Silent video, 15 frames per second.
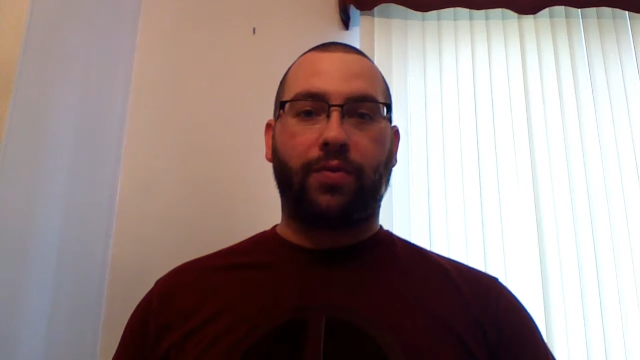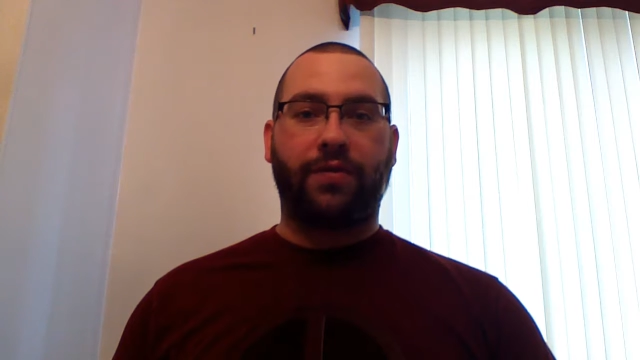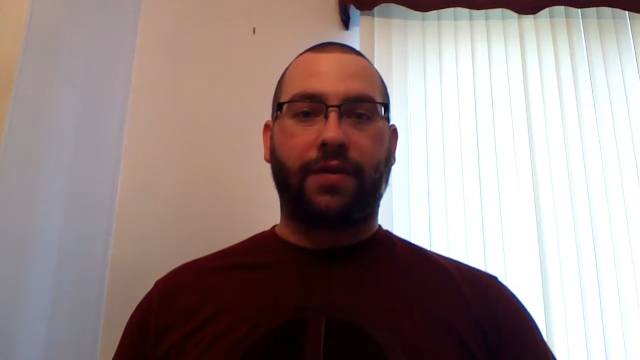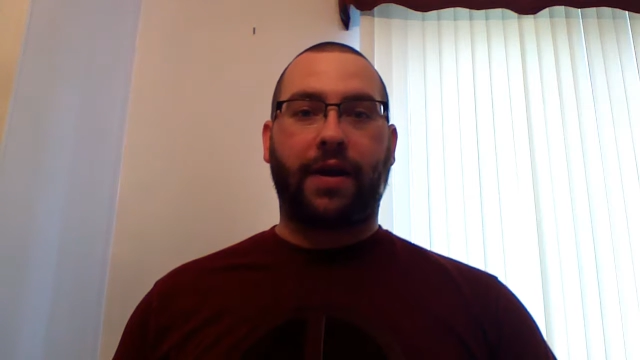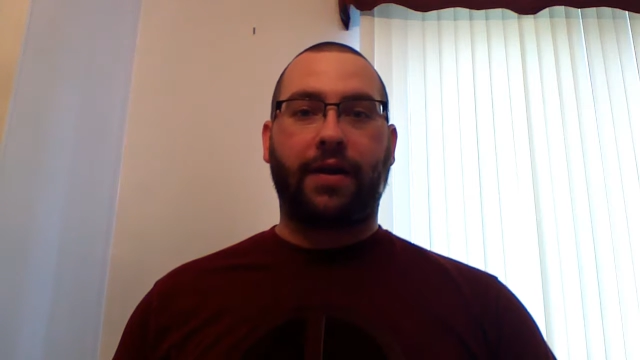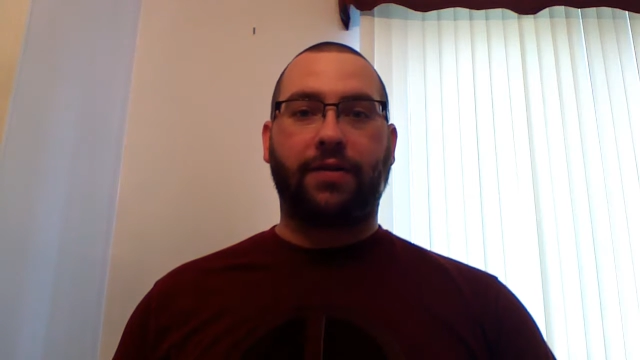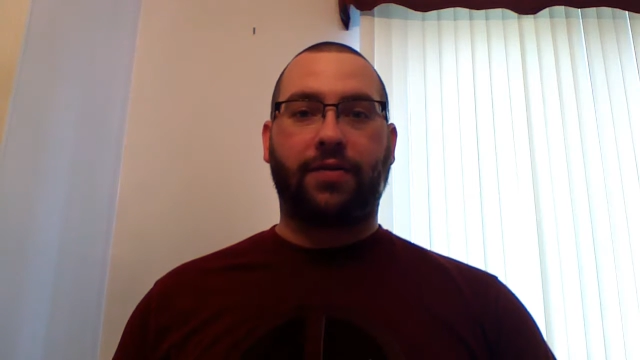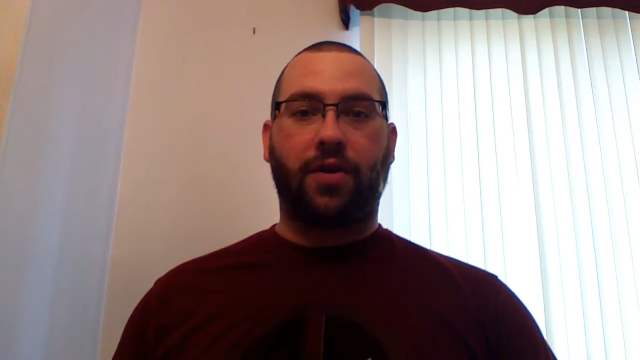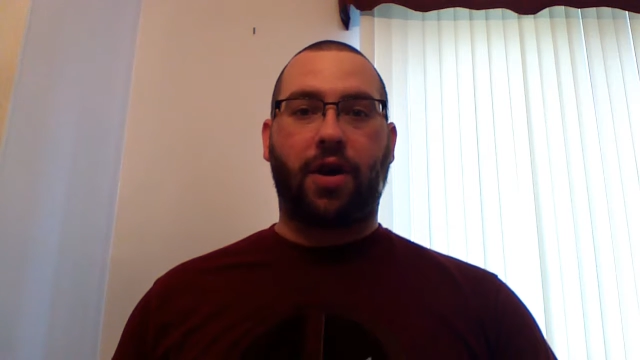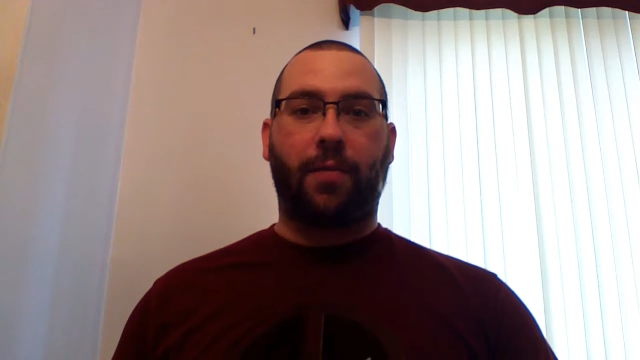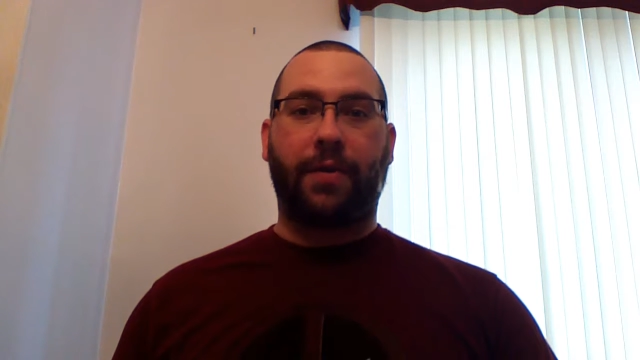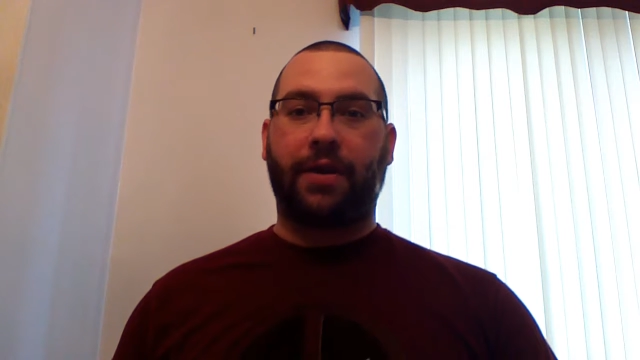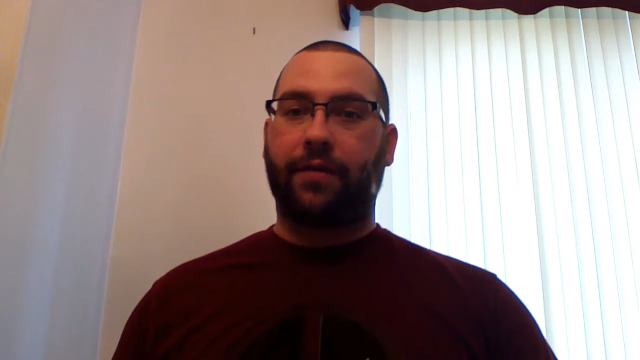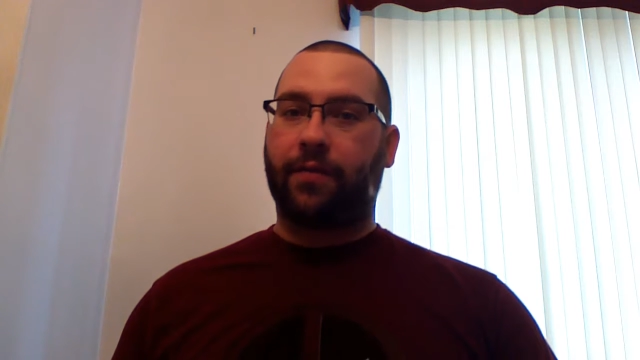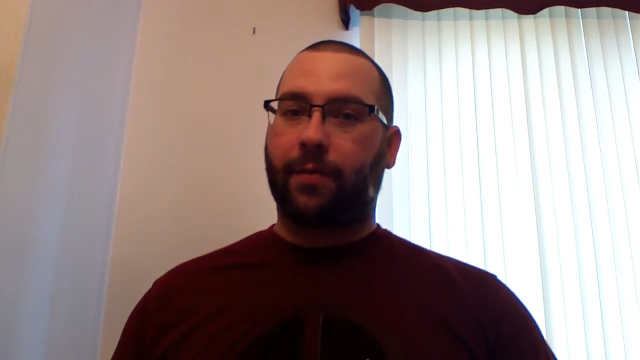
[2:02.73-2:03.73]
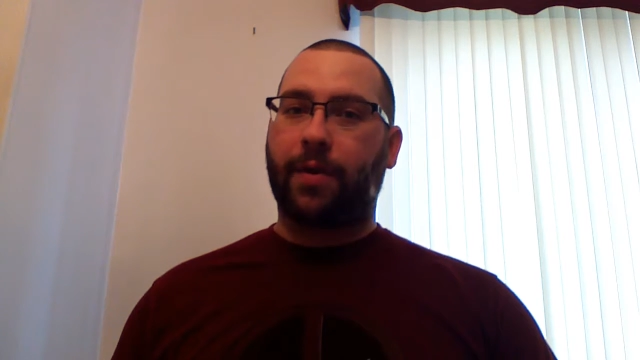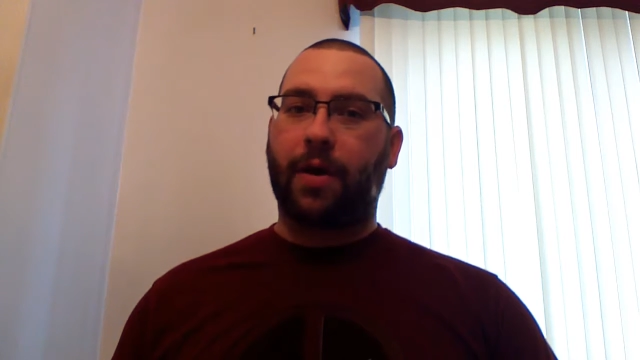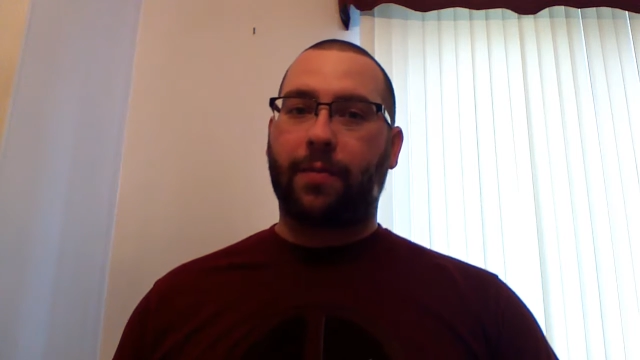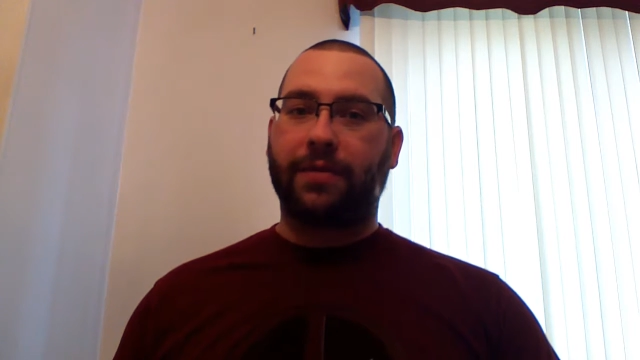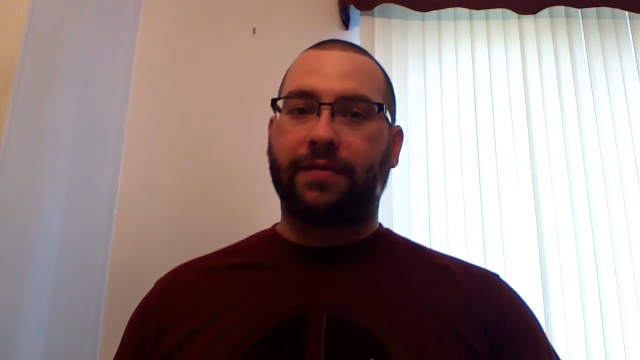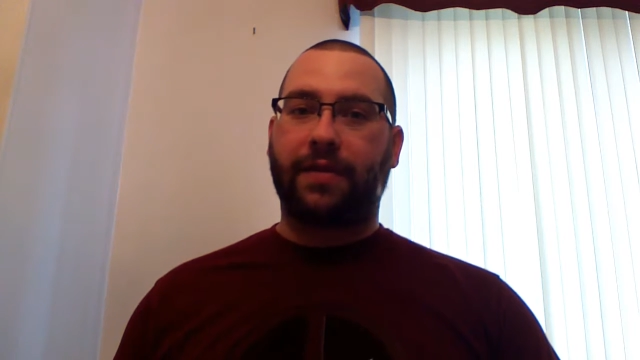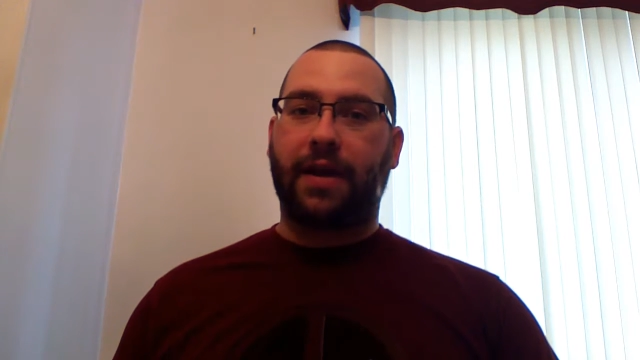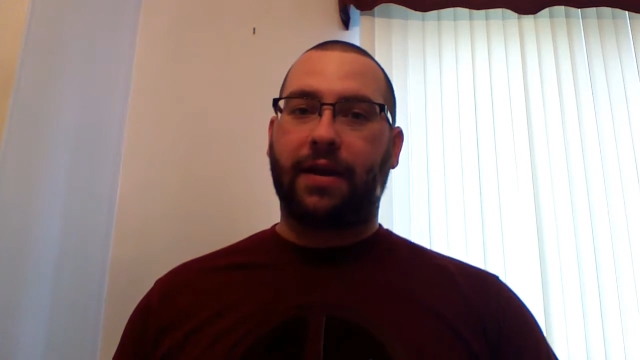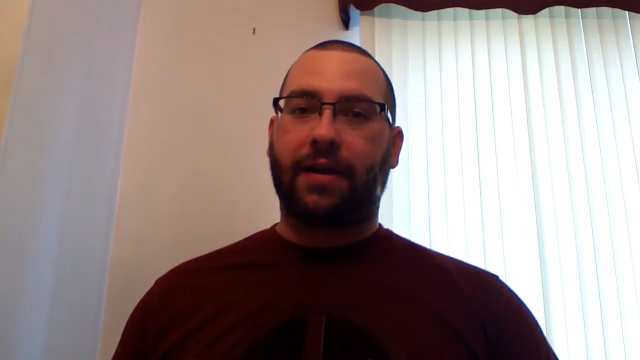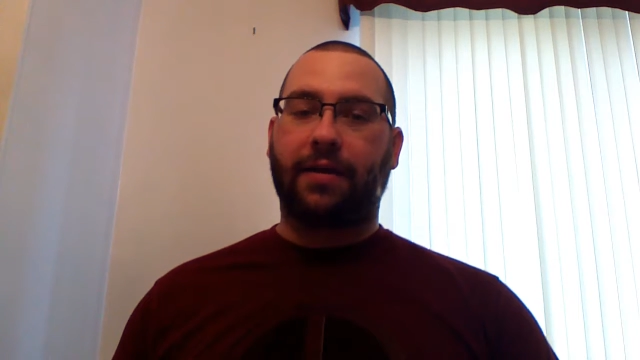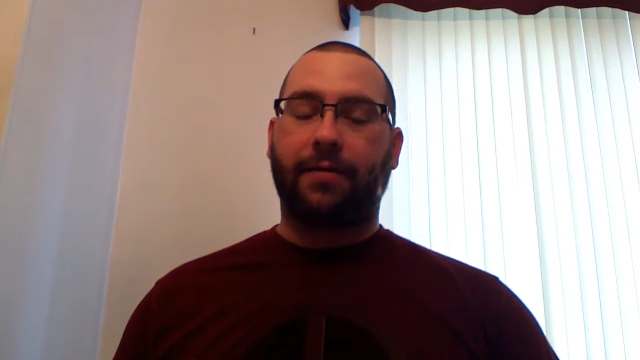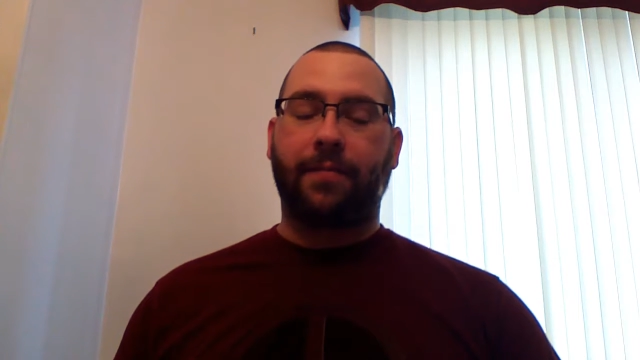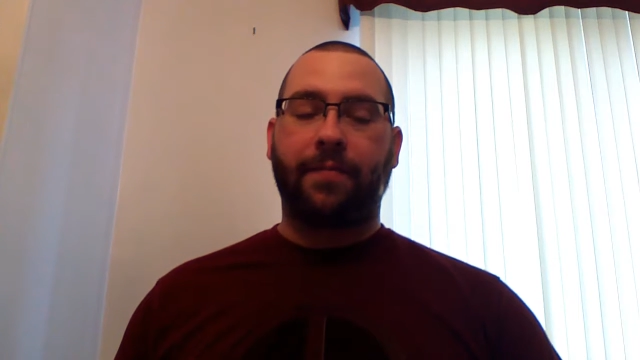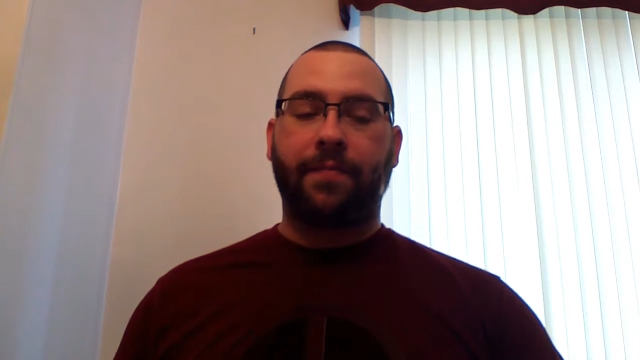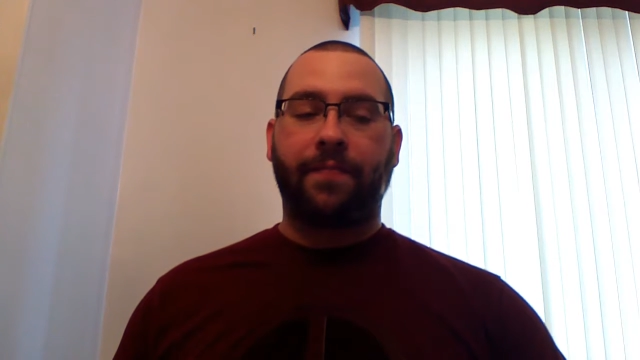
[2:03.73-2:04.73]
size comic, if I'm not mistaken.